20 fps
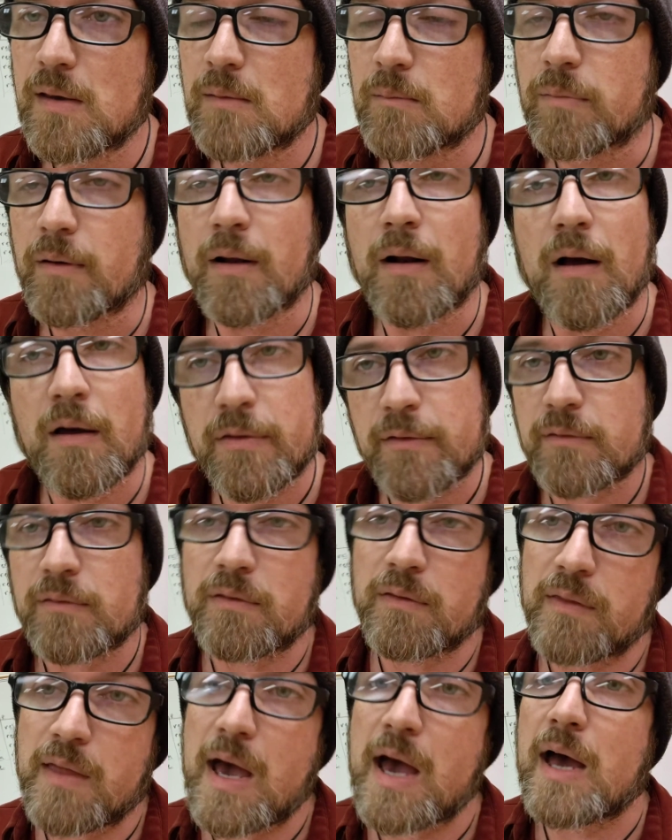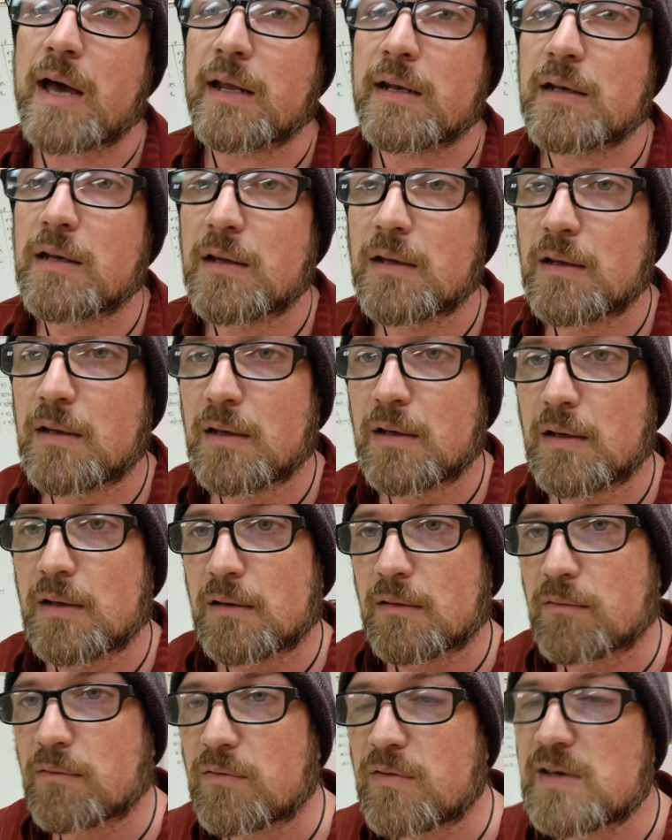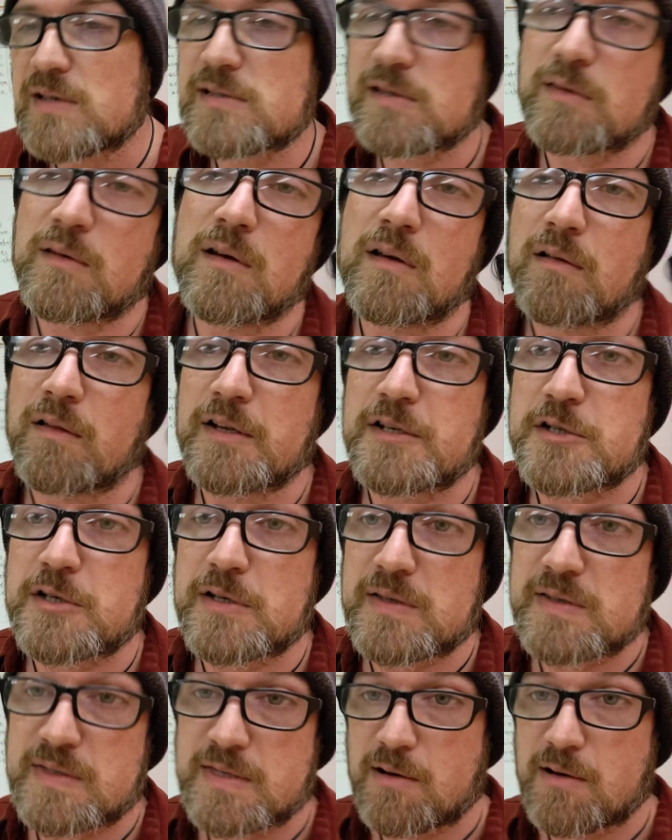But other than that, these are the declensions.